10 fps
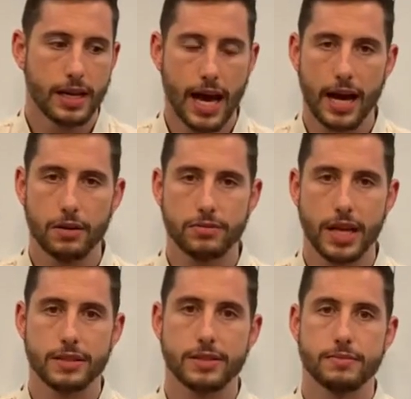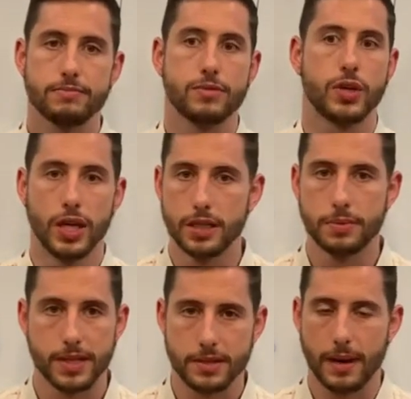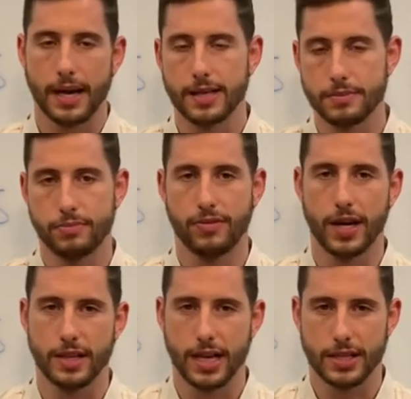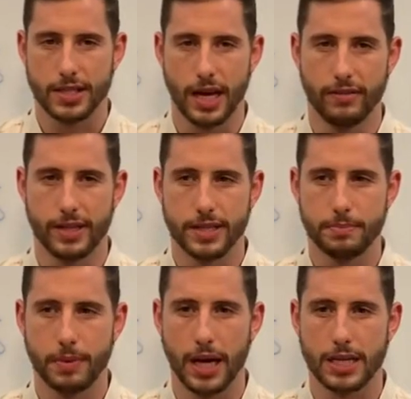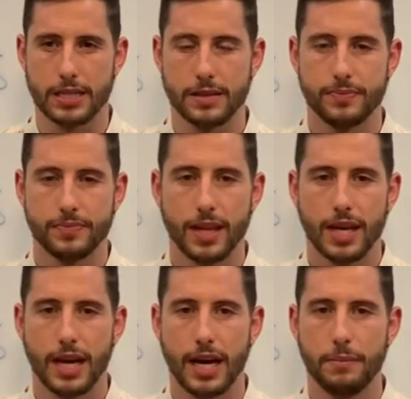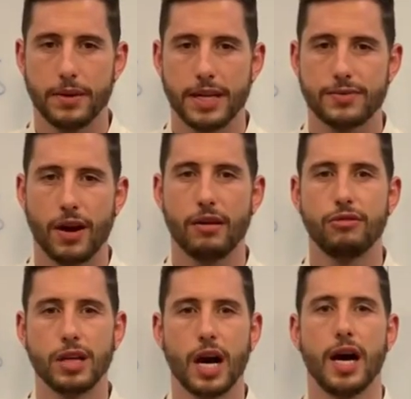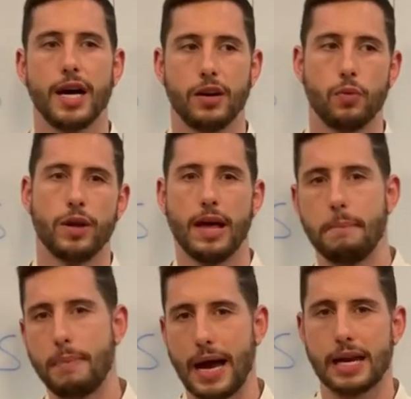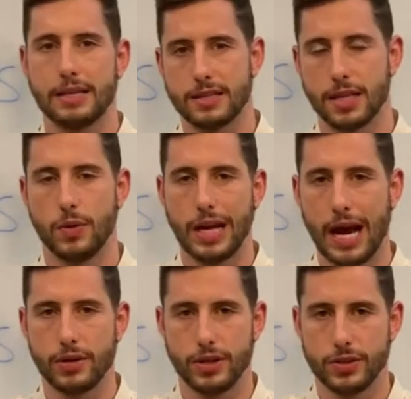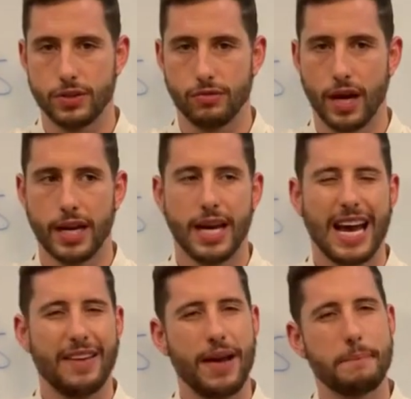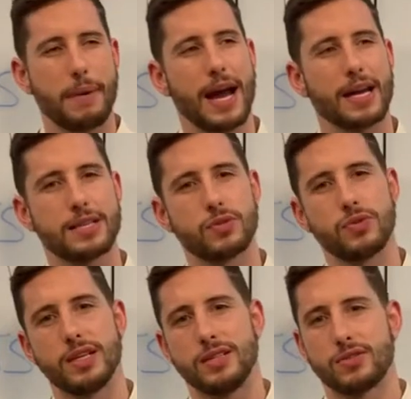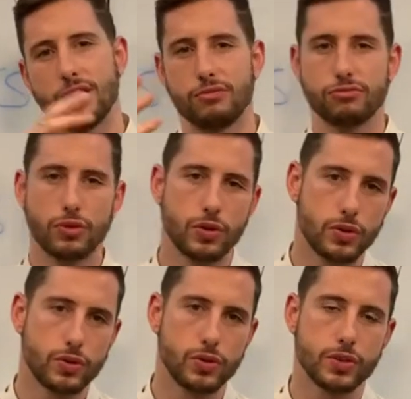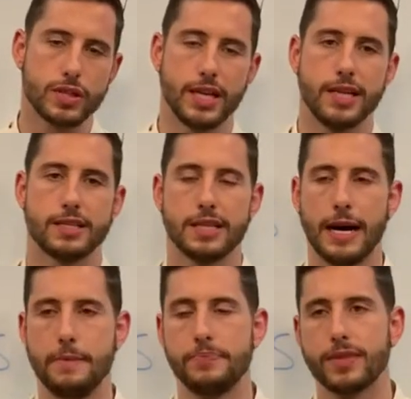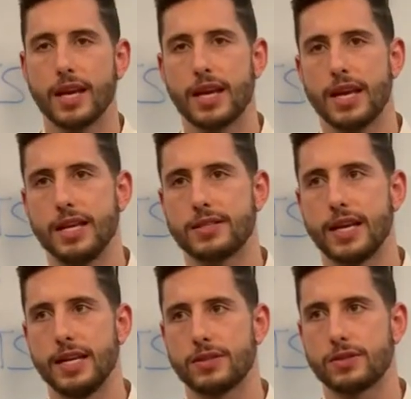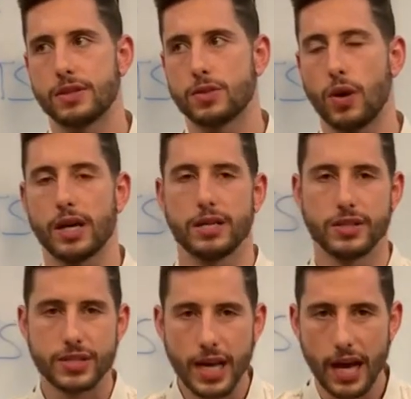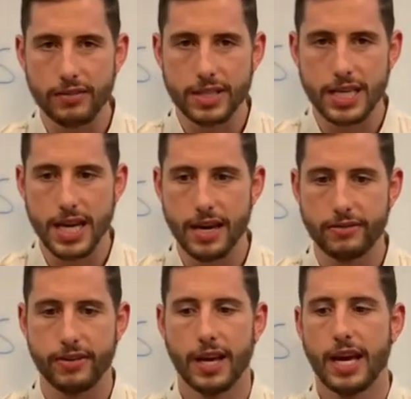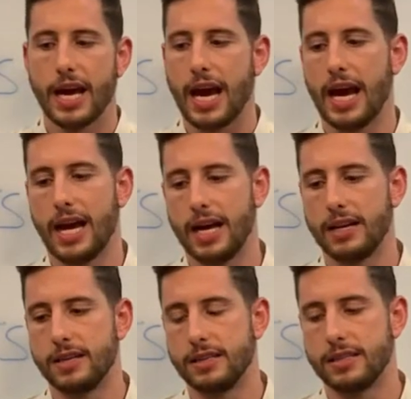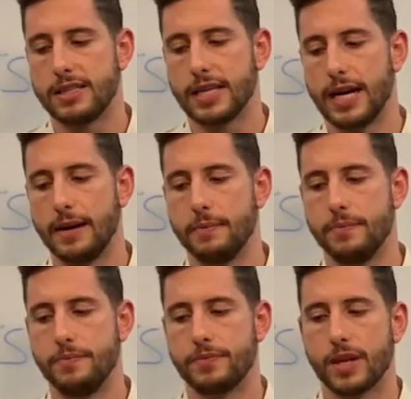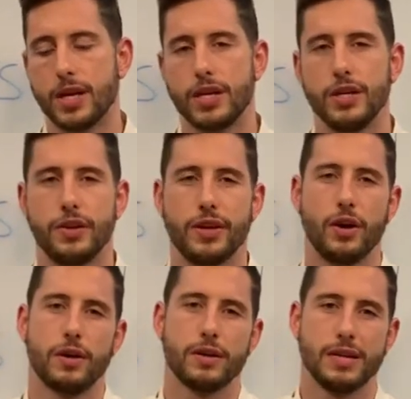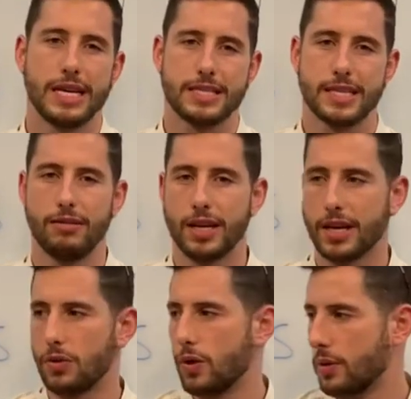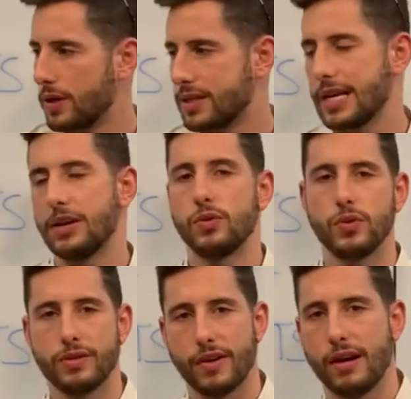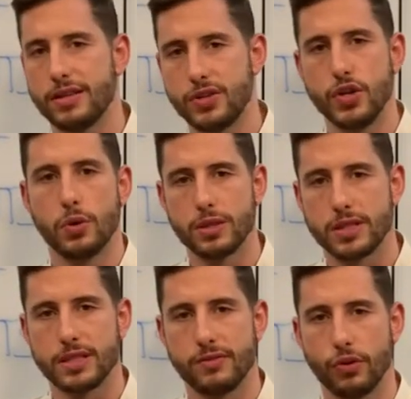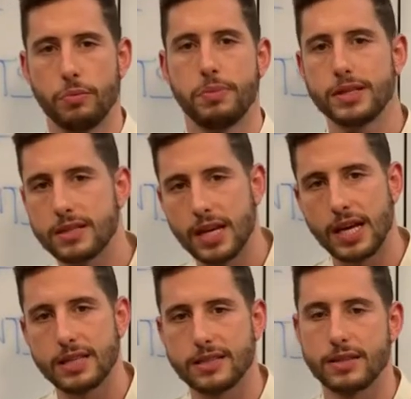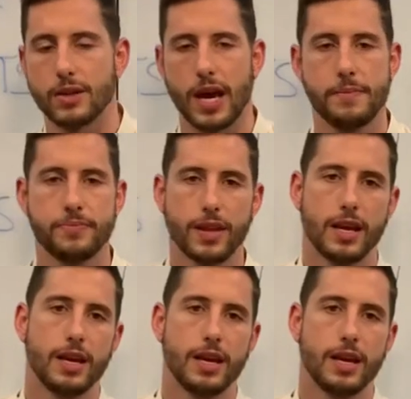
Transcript: Now, that's good because the bank is providing that service, but um, it's very reliant on whether that bank is going to allow you to, right? And that bank has all these strict rules and it's, um, it's, it's, it's quite conservative and um, you know they're not necessarily going to want to understand all the various nuances of your business okay